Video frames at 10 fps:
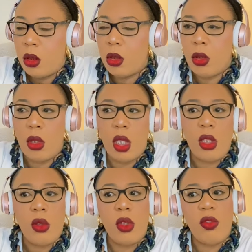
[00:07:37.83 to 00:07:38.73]
Don't they
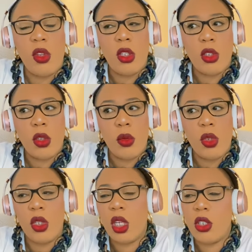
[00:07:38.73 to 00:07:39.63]
know they've lost
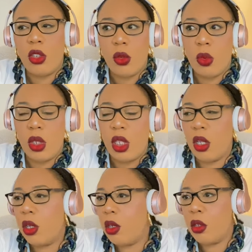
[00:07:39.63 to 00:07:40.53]
communication with
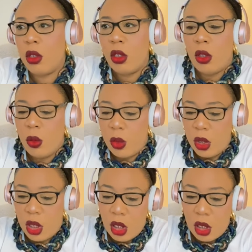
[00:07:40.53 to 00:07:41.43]
their,
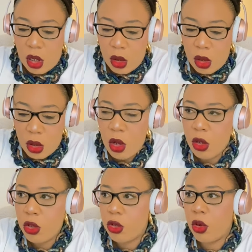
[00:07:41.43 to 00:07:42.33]
with the
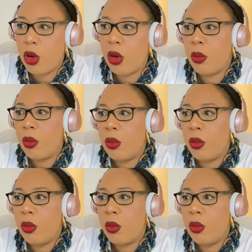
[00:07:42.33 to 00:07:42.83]
nostril?